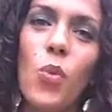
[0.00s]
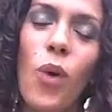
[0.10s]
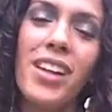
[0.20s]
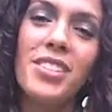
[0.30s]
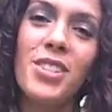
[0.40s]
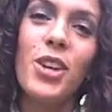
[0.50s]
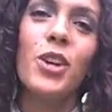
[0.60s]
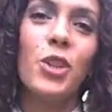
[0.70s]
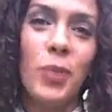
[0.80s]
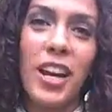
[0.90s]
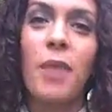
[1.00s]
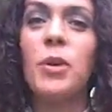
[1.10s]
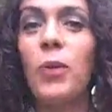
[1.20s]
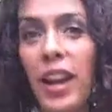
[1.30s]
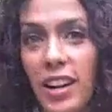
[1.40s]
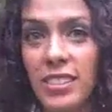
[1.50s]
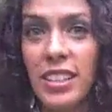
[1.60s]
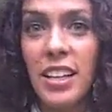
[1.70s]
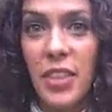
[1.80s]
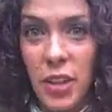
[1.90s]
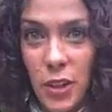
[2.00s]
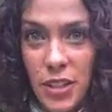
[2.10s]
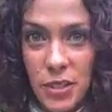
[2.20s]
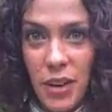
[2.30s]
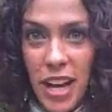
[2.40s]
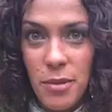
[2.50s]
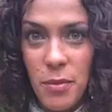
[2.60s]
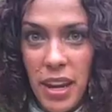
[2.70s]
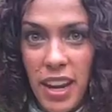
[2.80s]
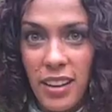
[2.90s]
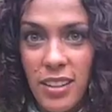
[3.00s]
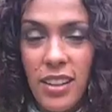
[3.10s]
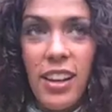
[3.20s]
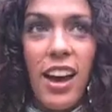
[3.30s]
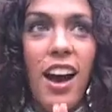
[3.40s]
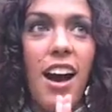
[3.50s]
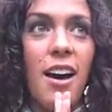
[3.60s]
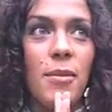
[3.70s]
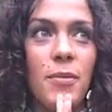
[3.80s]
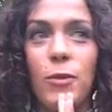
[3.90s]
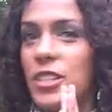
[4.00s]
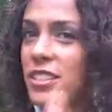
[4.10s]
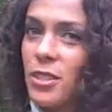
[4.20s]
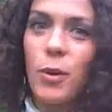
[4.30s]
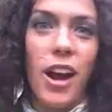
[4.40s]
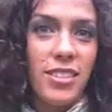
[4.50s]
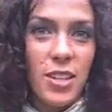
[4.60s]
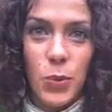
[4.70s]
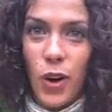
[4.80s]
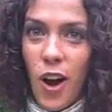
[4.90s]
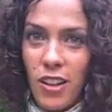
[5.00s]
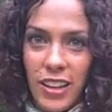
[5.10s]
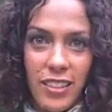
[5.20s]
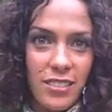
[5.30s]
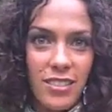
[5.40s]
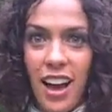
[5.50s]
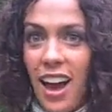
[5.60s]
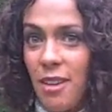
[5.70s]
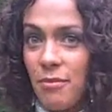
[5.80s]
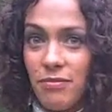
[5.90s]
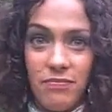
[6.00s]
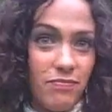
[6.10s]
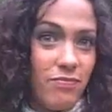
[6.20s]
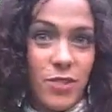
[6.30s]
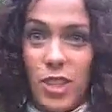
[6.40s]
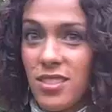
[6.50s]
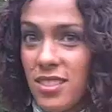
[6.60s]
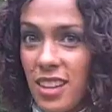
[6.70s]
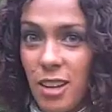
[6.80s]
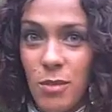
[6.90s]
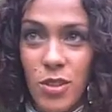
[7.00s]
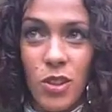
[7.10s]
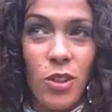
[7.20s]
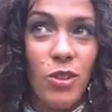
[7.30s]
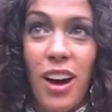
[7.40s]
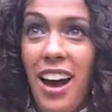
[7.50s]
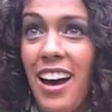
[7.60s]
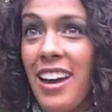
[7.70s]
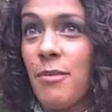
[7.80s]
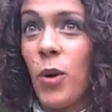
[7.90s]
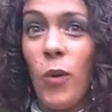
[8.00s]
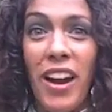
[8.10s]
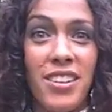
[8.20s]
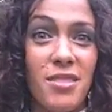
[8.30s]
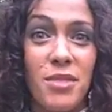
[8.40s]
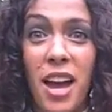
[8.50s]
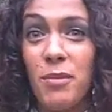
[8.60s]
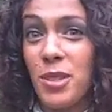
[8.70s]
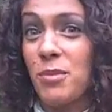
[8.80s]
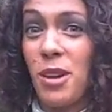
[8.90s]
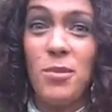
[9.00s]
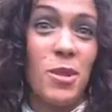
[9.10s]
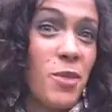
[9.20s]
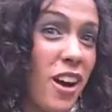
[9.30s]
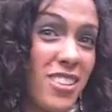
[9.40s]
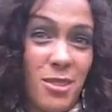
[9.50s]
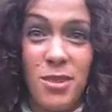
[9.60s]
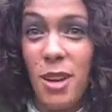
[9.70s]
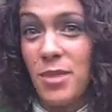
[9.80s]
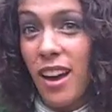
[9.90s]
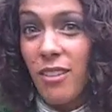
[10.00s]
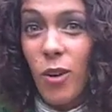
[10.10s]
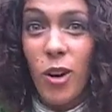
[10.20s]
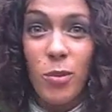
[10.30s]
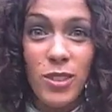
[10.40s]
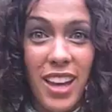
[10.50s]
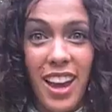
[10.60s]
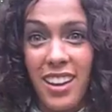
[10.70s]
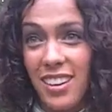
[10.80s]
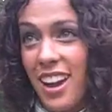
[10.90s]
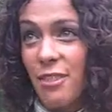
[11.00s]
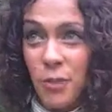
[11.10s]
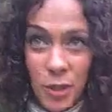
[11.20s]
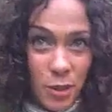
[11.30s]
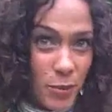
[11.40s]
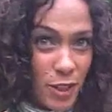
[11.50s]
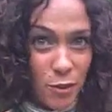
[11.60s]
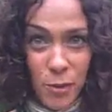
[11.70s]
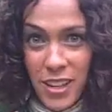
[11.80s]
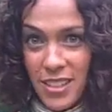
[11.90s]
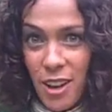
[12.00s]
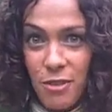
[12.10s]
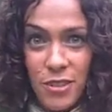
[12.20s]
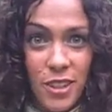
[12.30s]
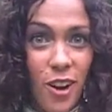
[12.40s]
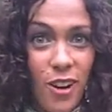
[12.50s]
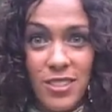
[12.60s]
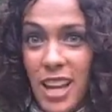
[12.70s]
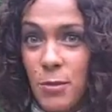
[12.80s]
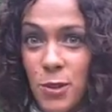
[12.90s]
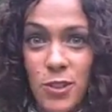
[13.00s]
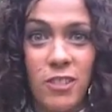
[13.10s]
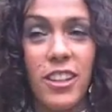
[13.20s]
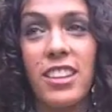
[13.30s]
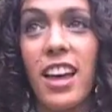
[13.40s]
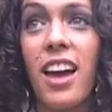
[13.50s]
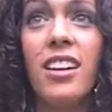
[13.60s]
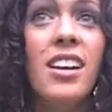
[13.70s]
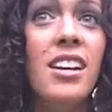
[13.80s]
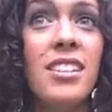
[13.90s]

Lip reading: once you become aware that you're a divine being, which is a process we're all in. I'm just the same as you. I'm aware sometimes I'm not. Sometimes I have a horrible day and I feel pity for myself and all types of stuff like that.